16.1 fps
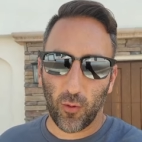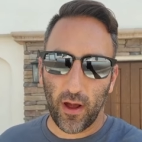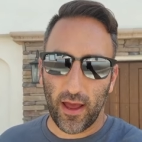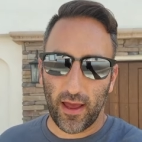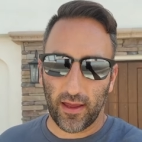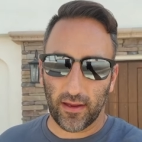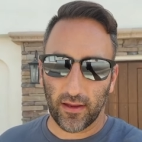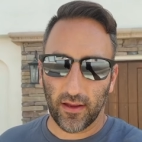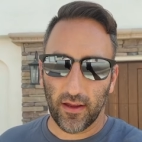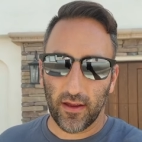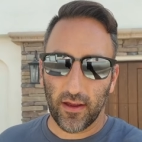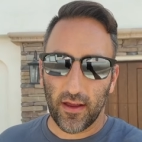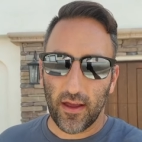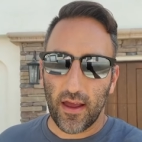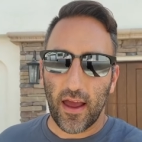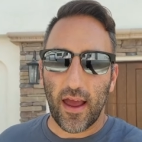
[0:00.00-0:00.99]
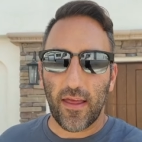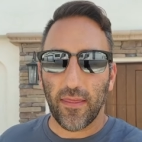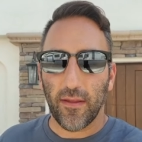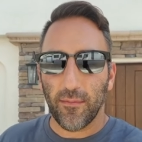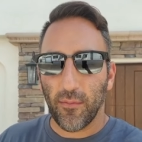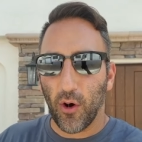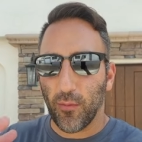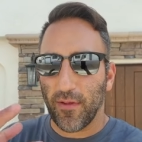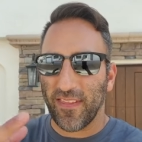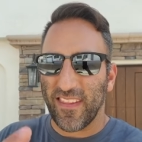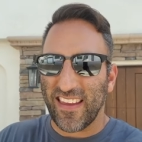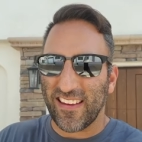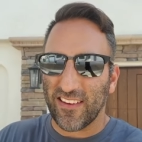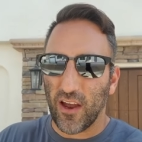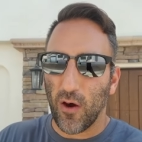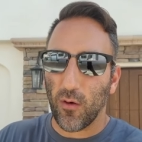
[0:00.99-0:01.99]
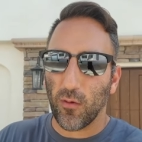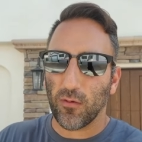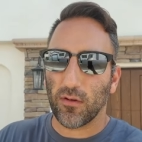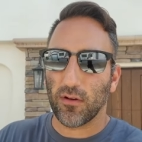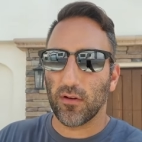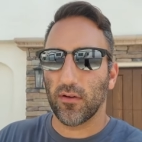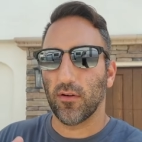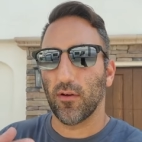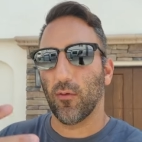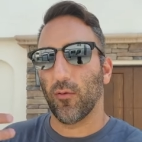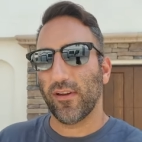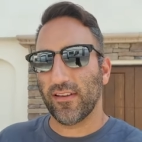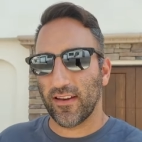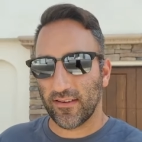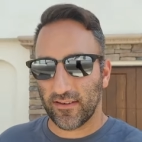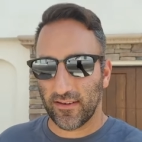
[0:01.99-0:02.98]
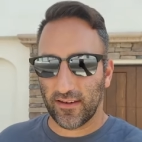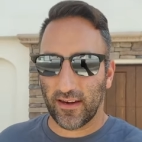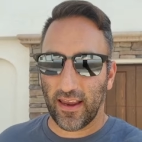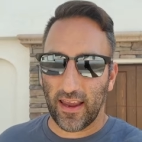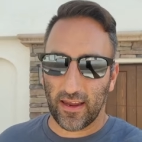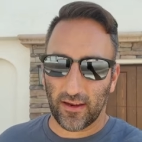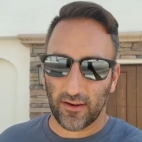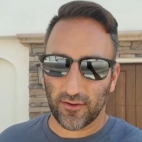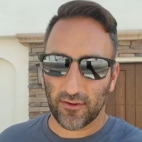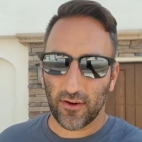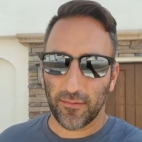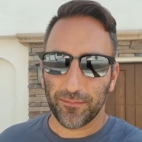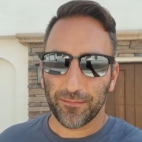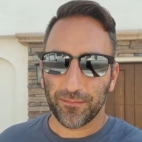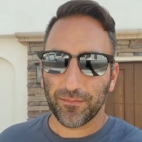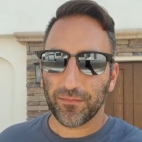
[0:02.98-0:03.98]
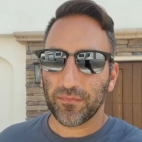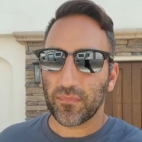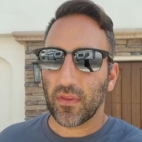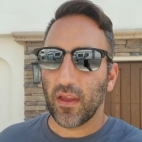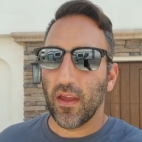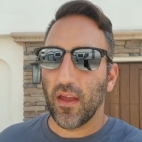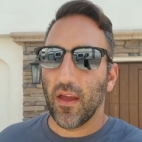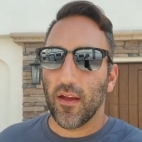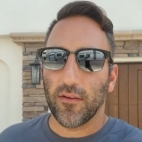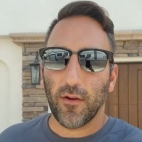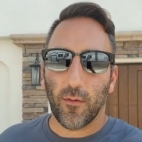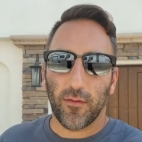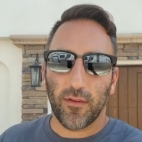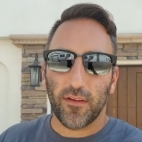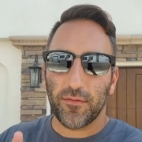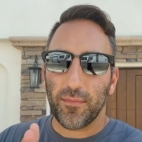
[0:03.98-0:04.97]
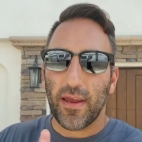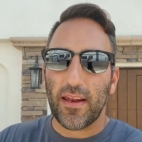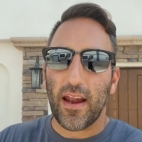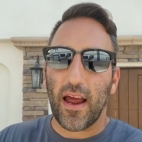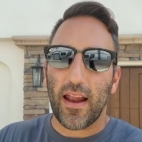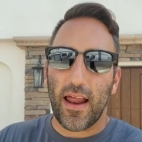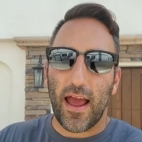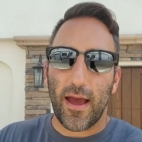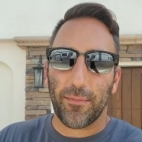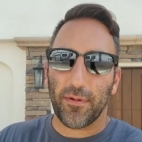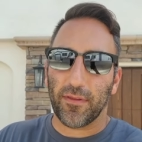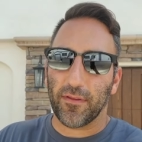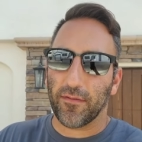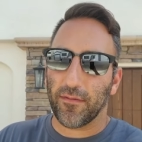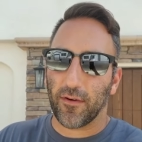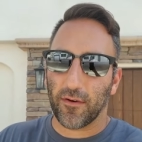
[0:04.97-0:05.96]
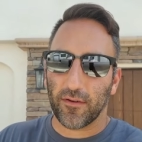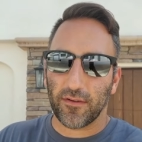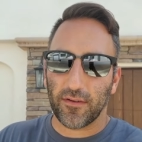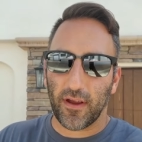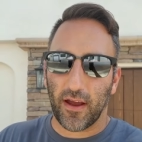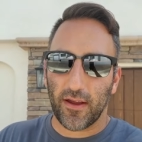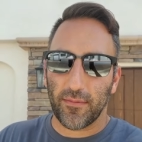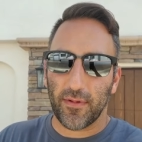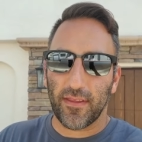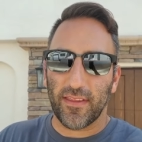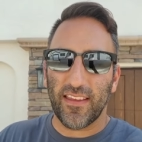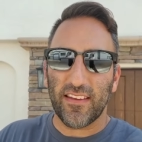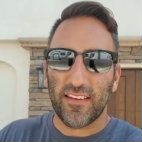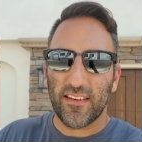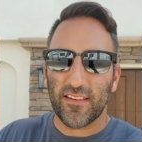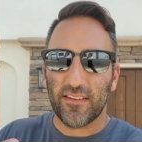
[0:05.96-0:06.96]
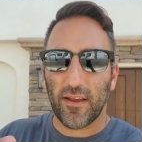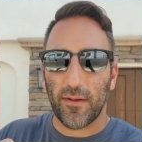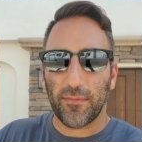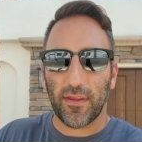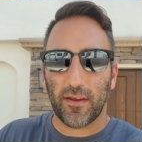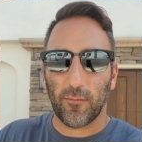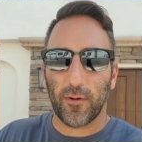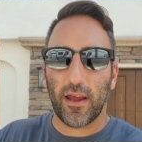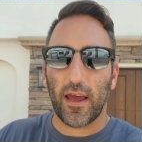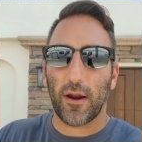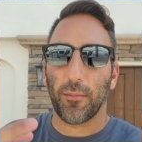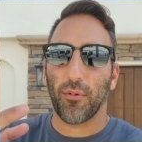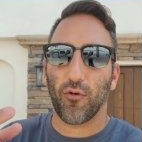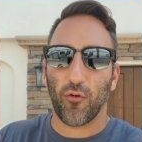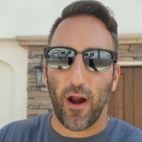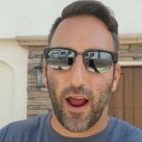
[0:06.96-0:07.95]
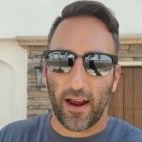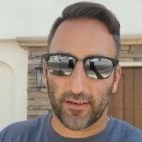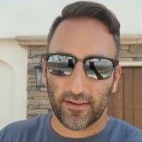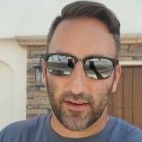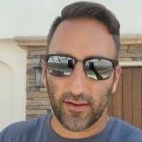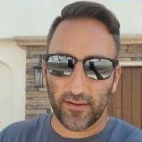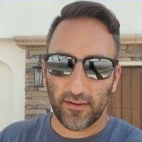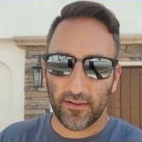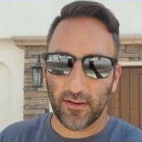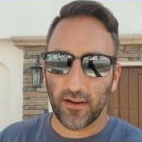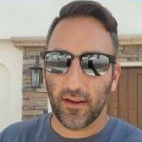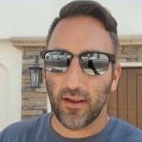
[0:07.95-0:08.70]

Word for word: way. And the moment they don't, we disengage. So this may not happen the first time. This is something we got to practice.